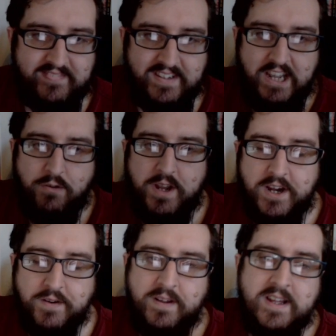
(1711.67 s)
here we
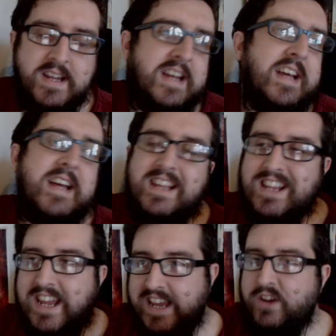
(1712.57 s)
go.
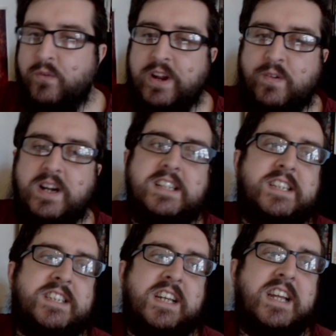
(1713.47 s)
You get your ring
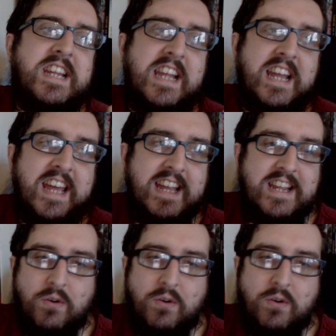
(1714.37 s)
wraiths, you get your